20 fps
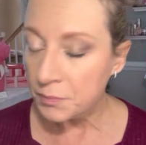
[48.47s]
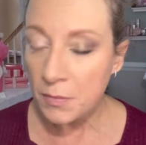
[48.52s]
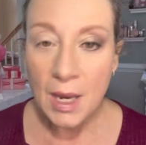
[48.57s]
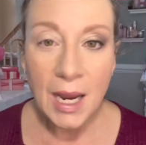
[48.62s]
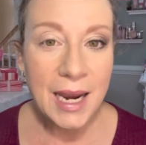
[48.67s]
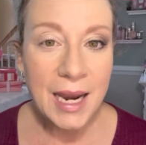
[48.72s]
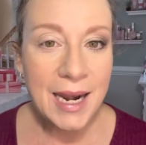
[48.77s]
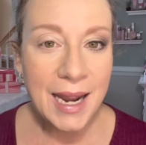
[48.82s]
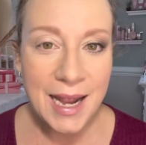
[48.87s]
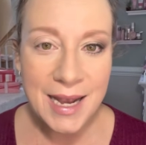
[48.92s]

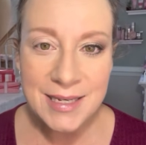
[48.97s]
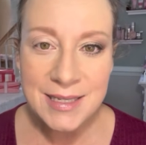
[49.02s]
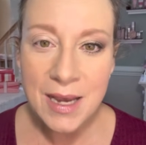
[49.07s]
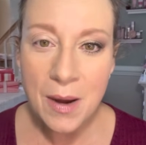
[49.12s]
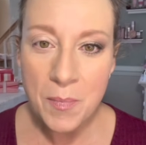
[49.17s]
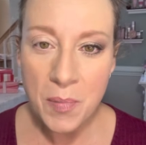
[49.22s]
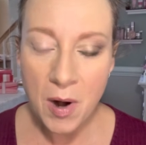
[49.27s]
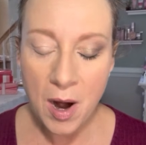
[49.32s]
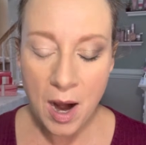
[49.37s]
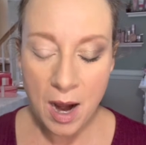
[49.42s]
it has
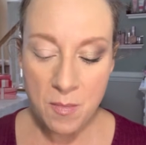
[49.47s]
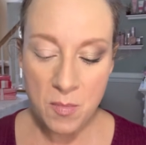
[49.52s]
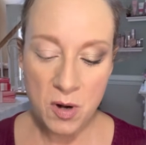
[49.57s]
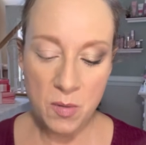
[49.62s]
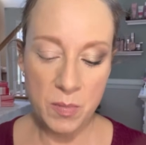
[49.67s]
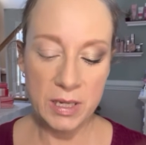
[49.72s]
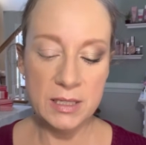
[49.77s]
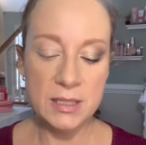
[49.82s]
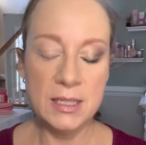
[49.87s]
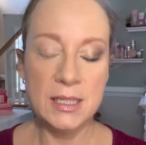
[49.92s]
that primer
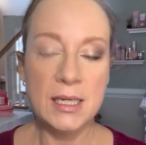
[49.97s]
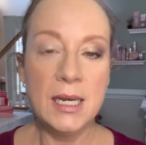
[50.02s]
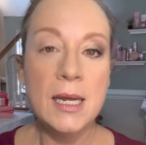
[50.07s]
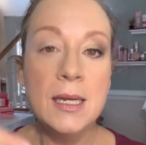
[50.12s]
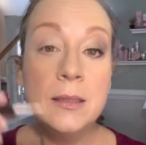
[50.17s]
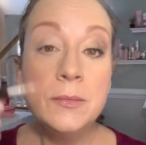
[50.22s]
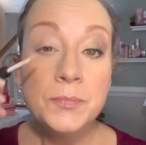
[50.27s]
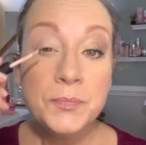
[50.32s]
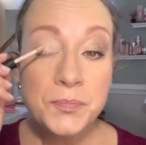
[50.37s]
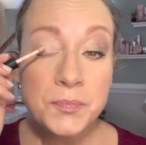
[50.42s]
built
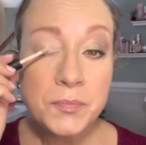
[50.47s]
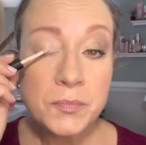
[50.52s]
in,